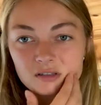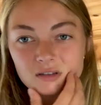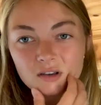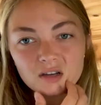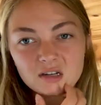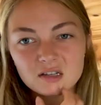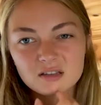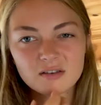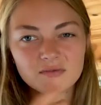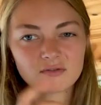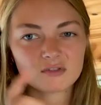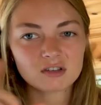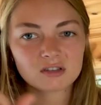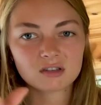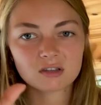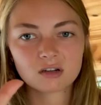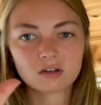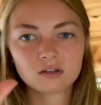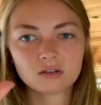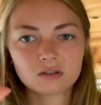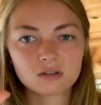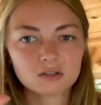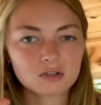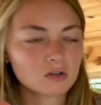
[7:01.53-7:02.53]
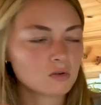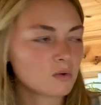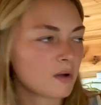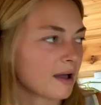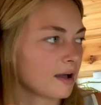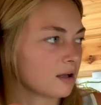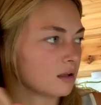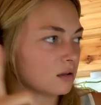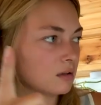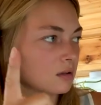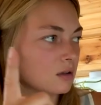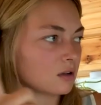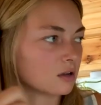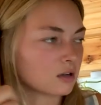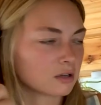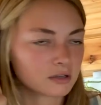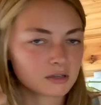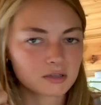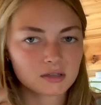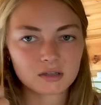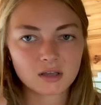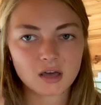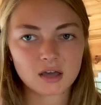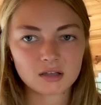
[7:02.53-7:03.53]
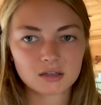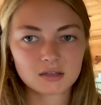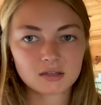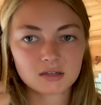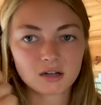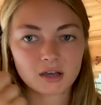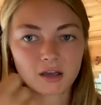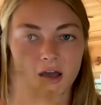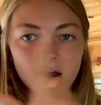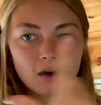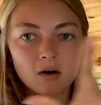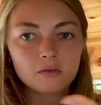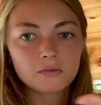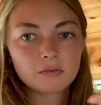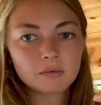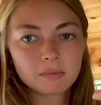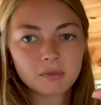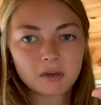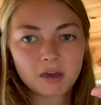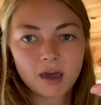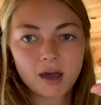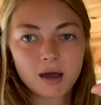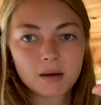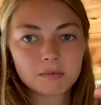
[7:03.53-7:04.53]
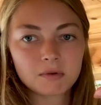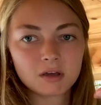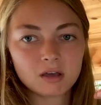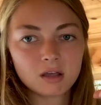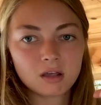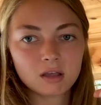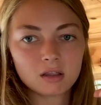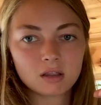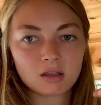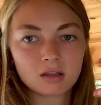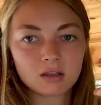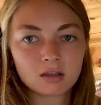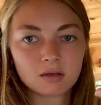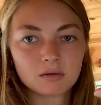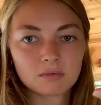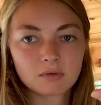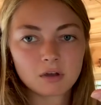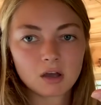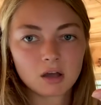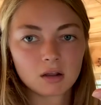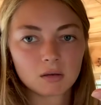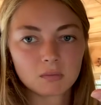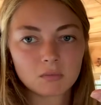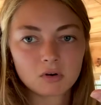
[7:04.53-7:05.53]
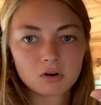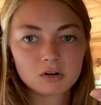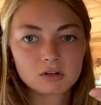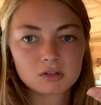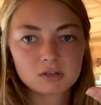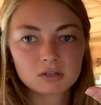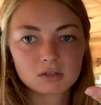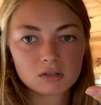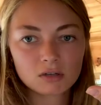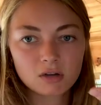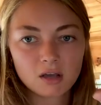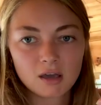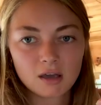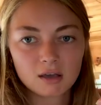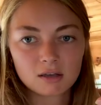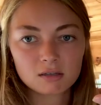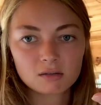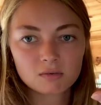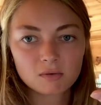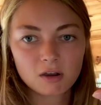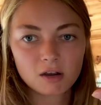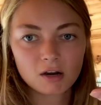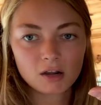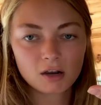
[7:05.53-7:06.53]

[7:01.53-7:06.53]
So I just have these little 2L hooks that stick out from the cabinet, and then the cutting board just hangs right